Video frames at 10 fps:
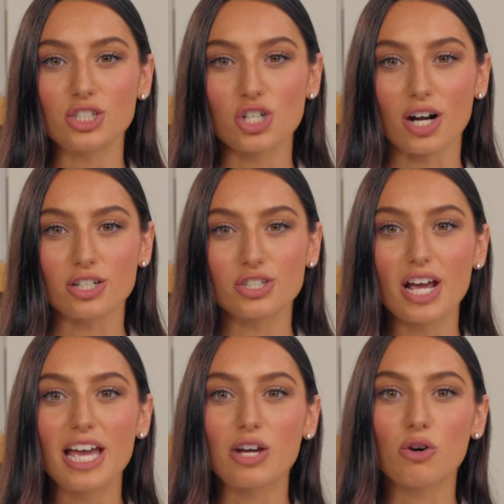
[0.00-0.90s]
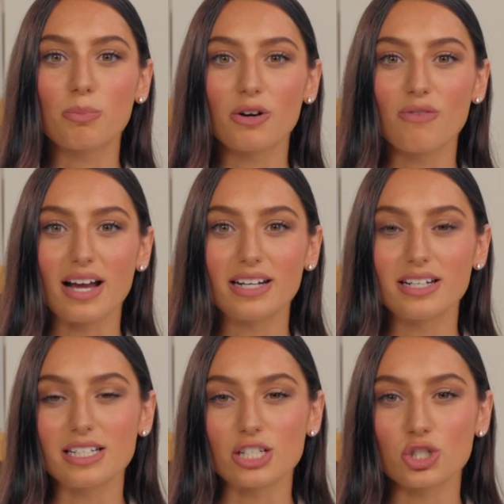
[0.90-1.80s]
charged, it will provide an
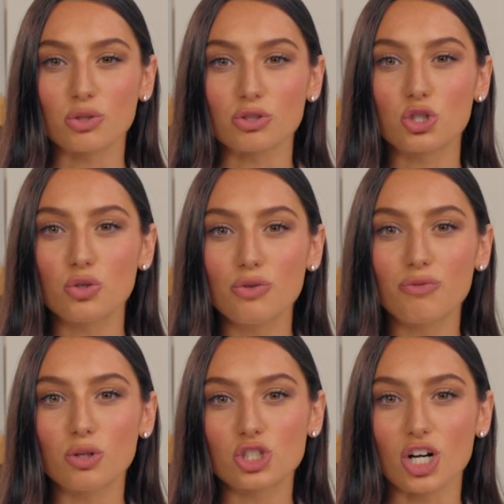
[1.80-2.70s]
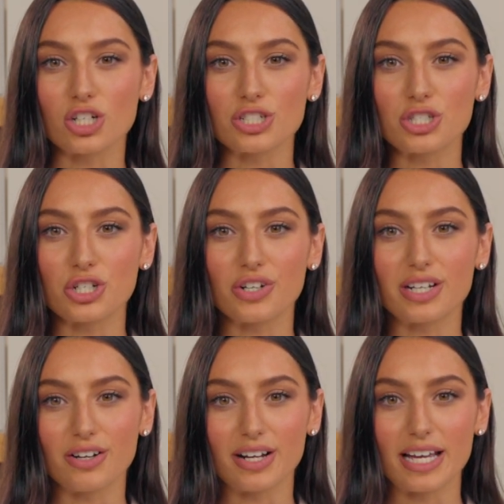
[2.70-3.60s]
additional 2 full charges to your
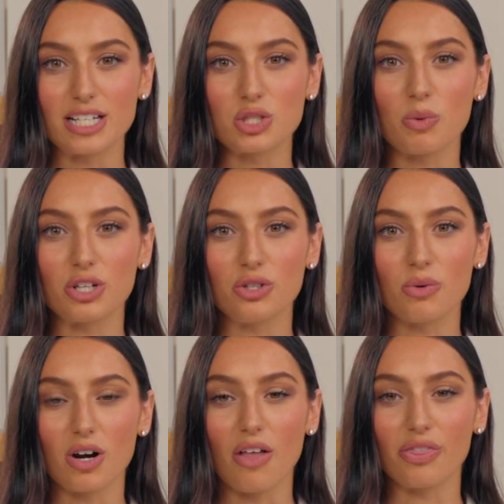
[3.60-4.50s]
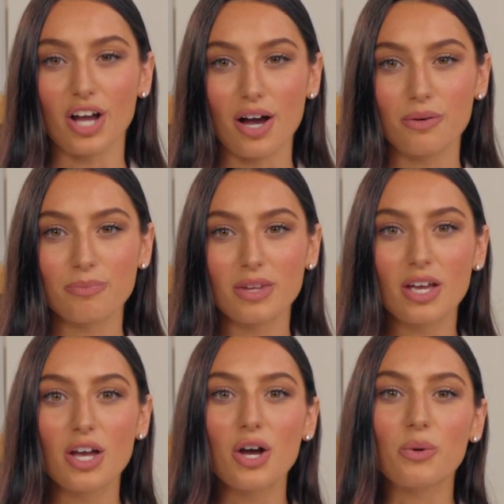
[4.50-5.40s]
hearing aids when you are on the go.
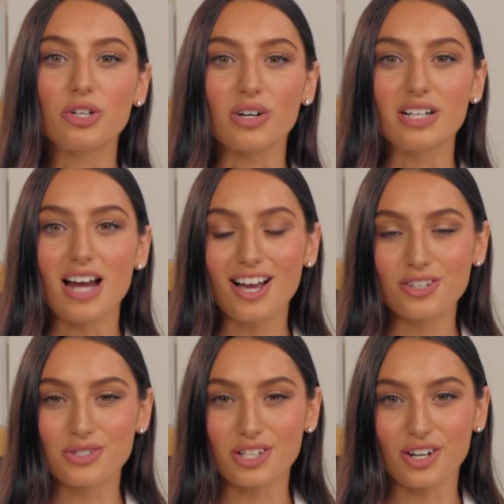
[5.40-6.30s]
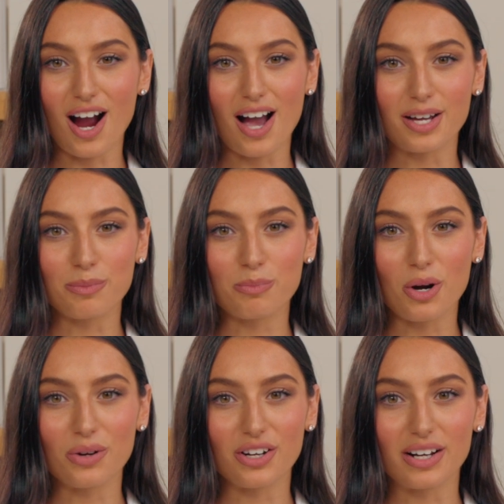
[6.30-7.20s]
When you are not using your IM
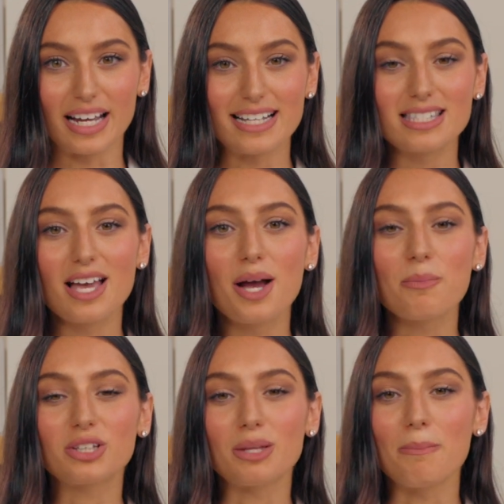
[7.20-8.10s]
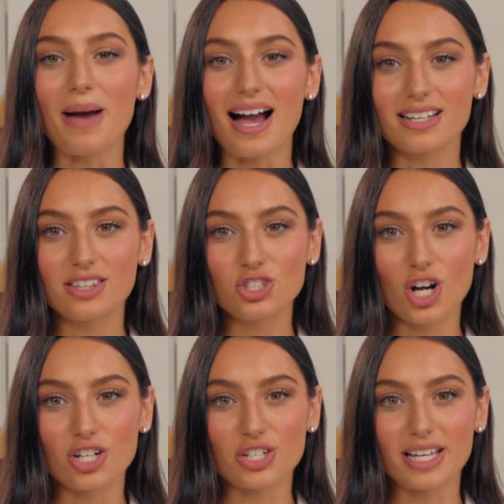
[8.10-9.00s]
Pro hearing aids, put them back in the
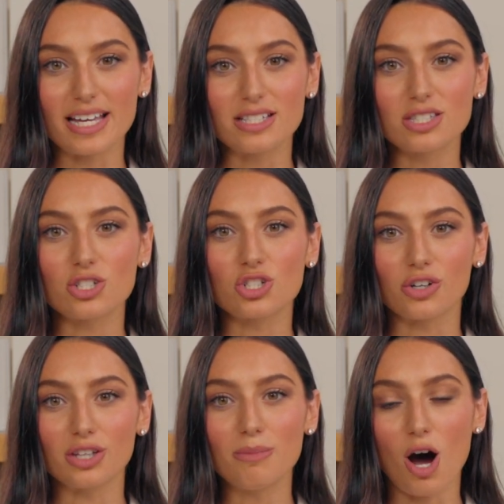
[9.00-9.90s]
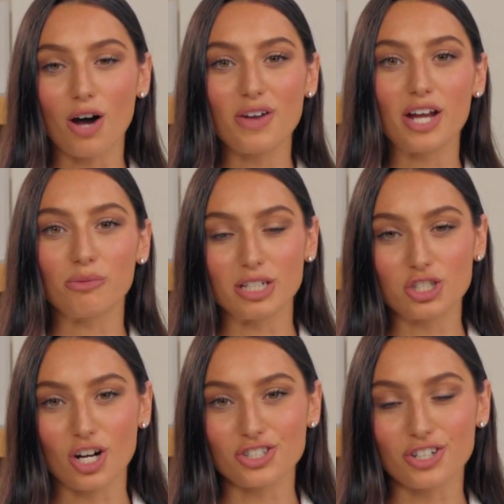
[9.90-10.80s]
charging case to turn them off and
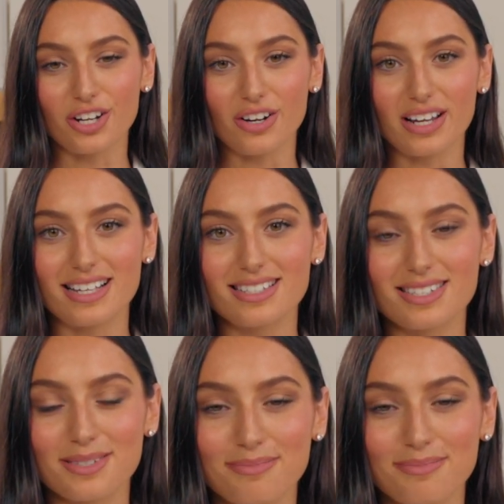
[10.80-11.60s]
recharge your hearing aids.